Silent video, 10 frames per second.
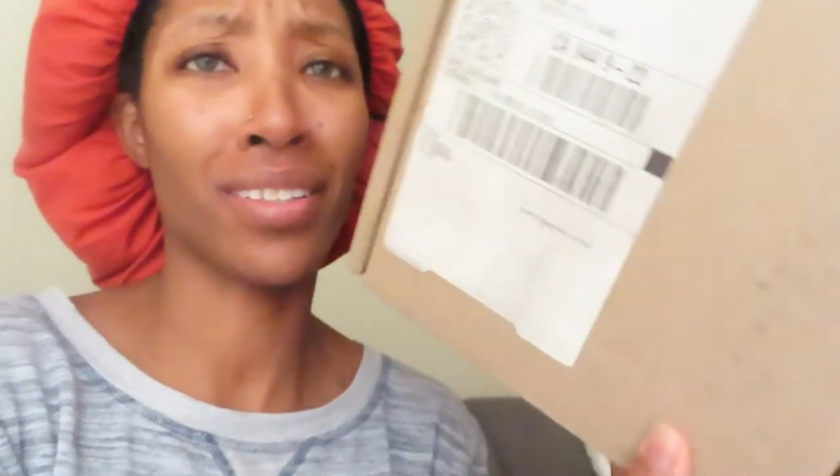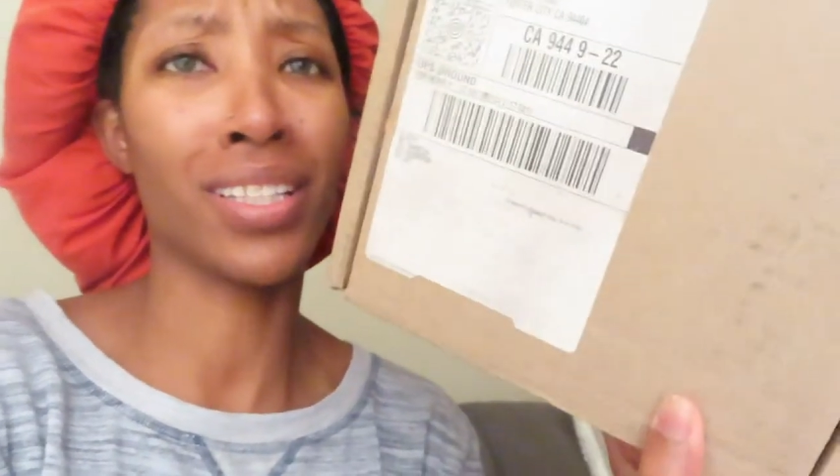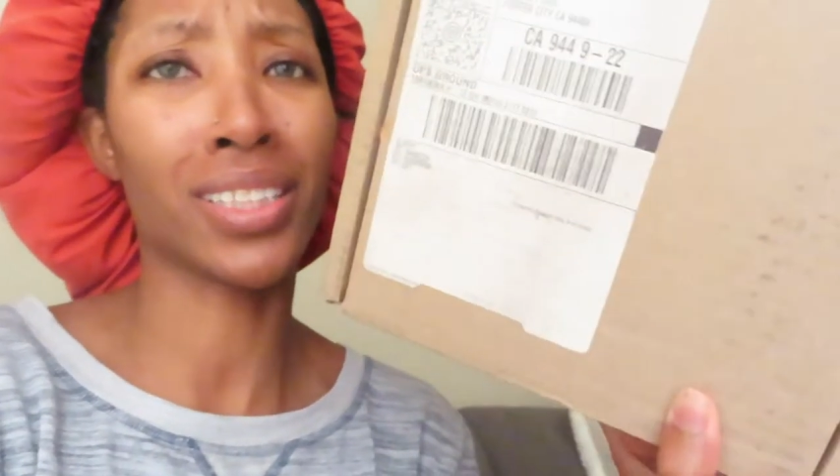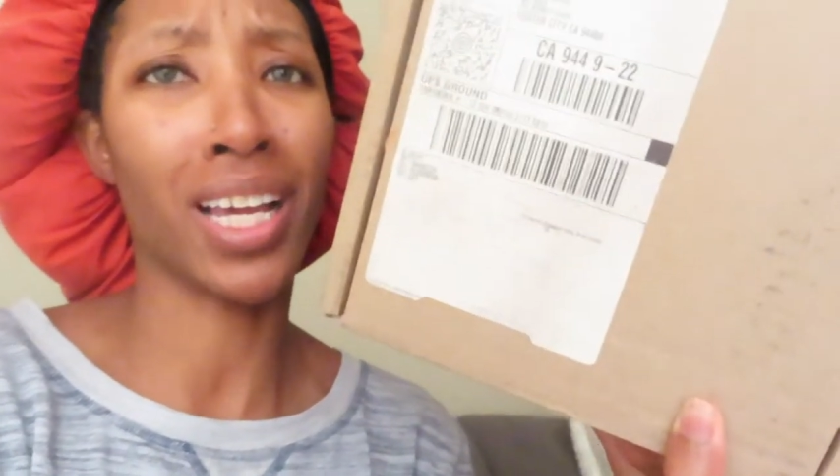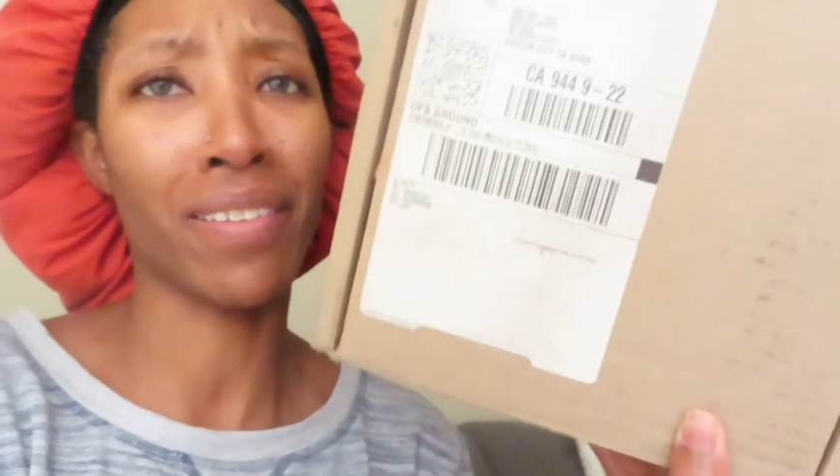
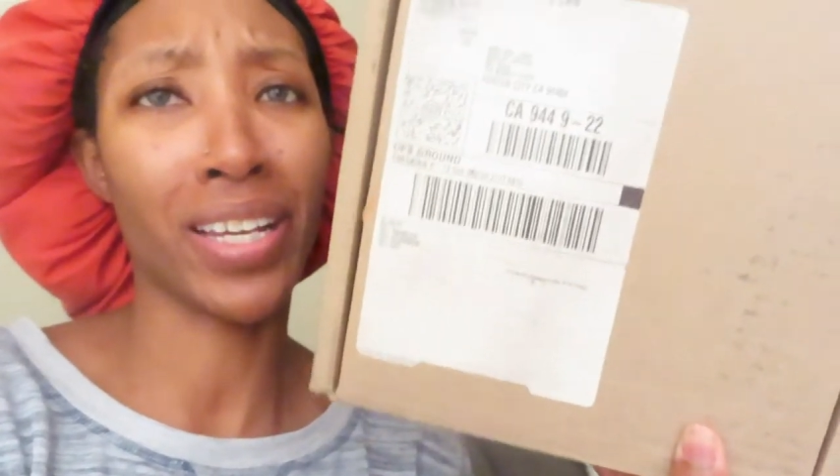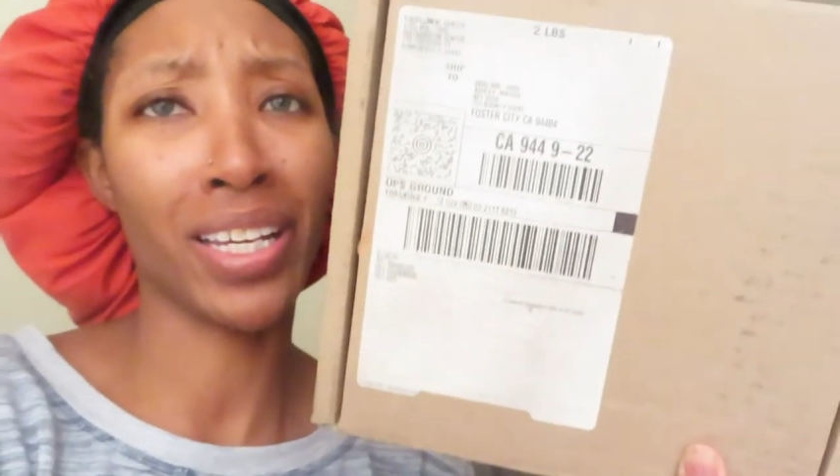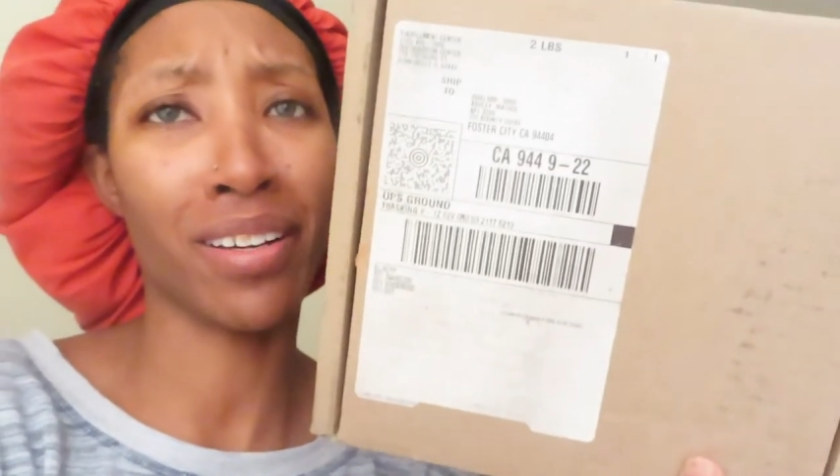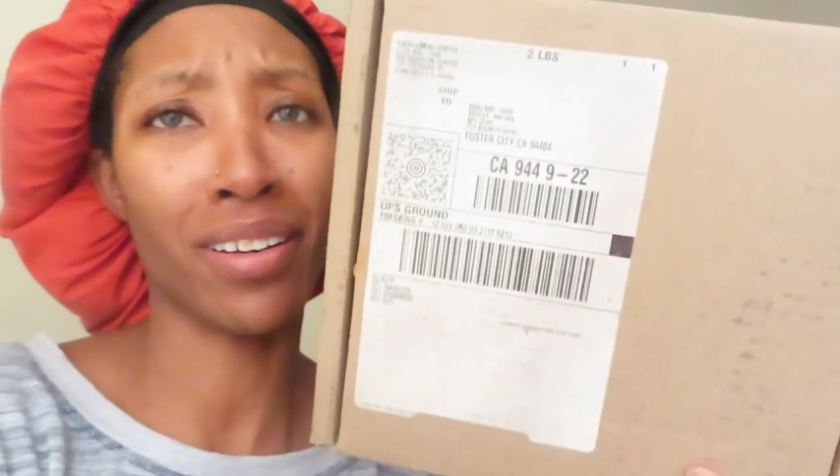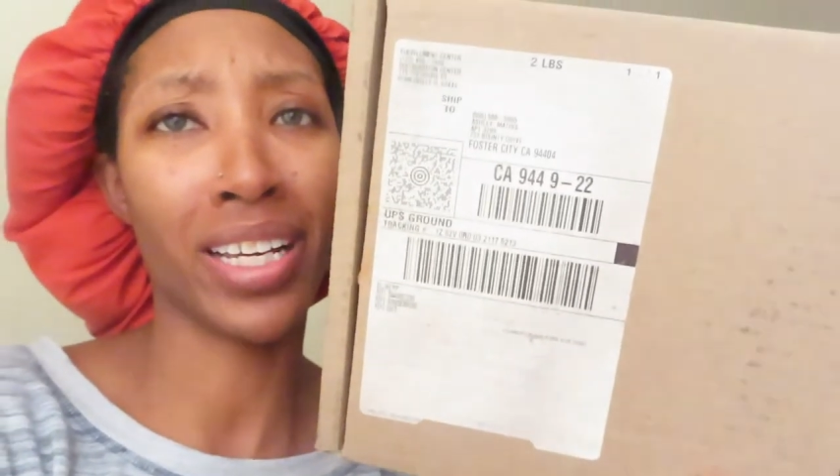this guy right
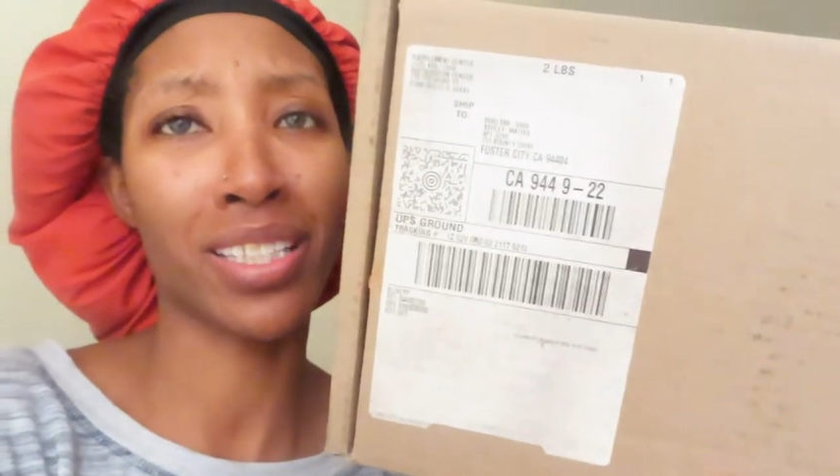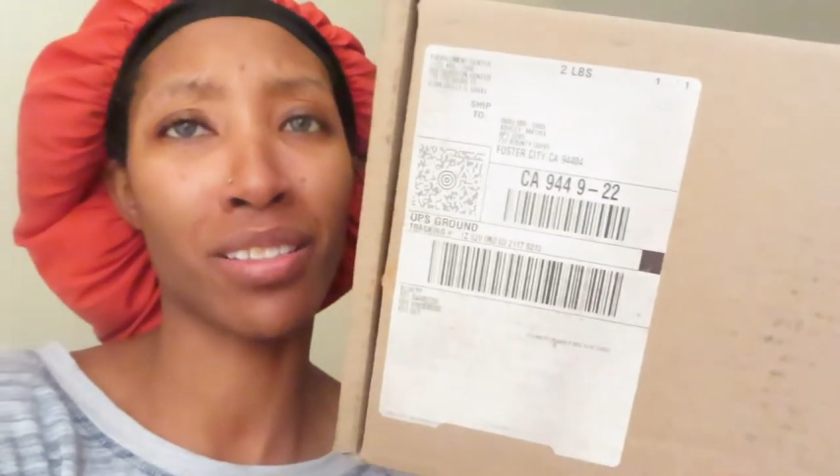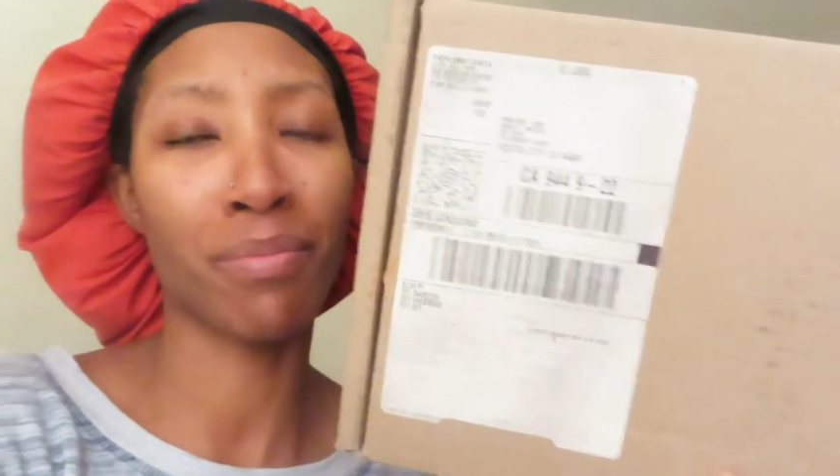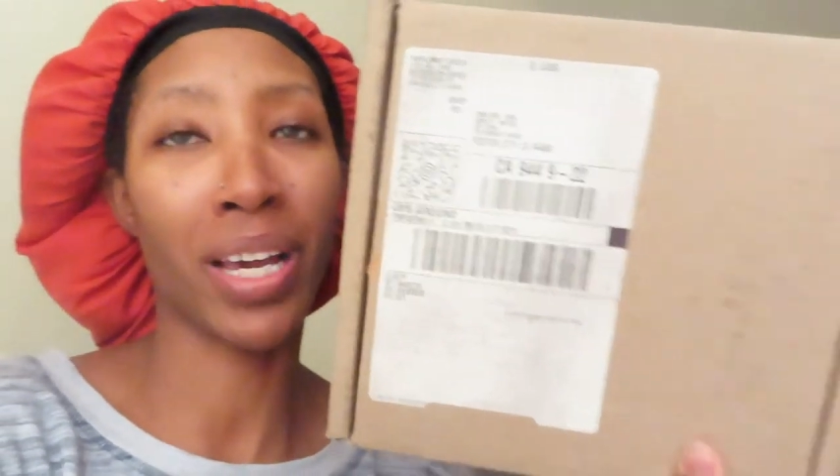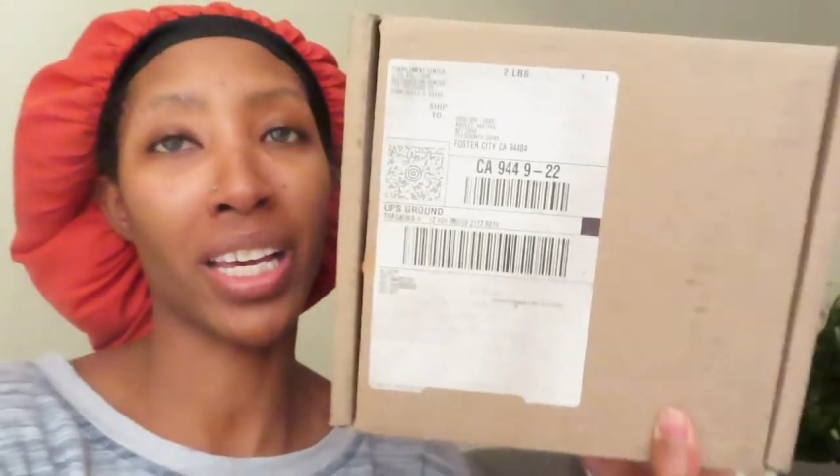here,
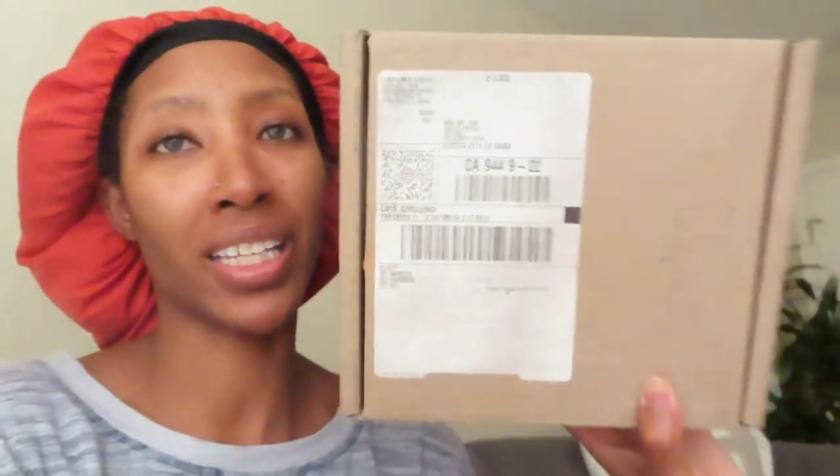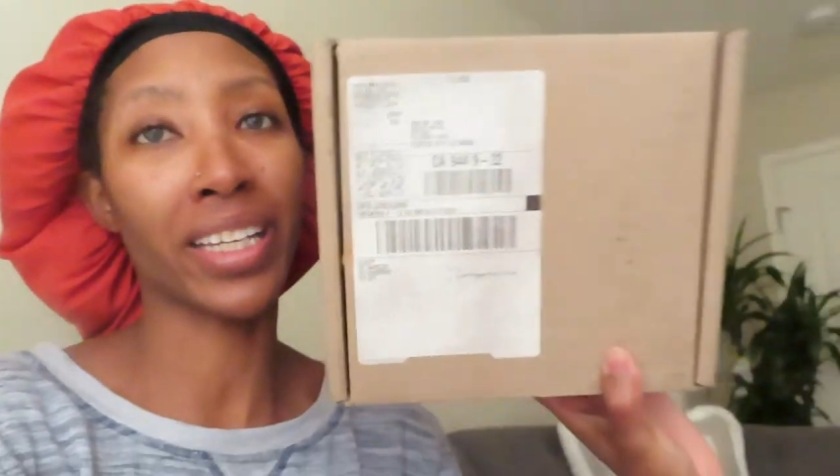is my